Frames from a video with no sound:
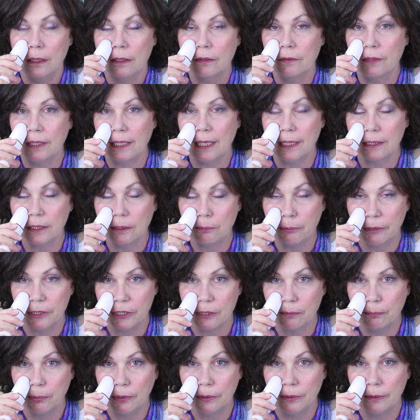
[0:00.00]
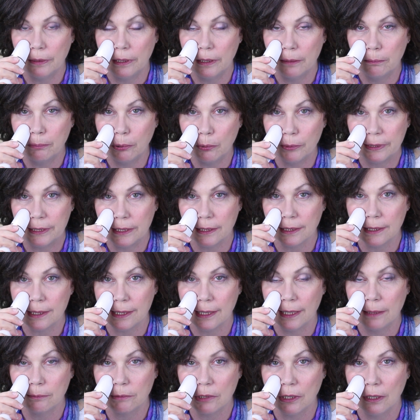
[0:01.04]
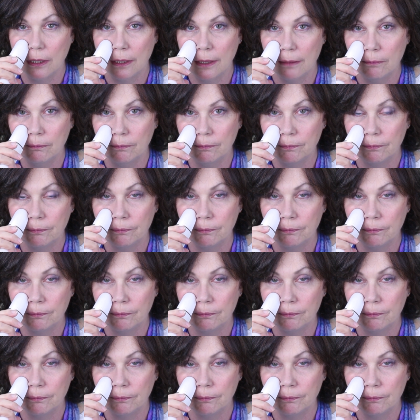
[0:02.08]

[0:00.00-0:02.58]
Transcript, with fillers: the acupressure point at the same time.